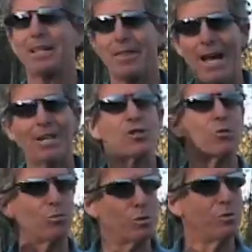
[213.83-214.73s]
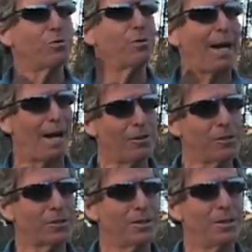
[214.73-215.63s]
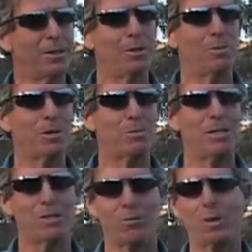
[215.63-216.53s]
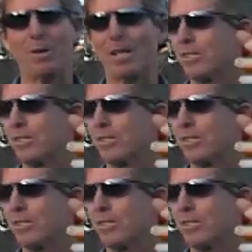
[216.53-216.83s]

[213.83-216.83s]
thatched roof house, which means if we run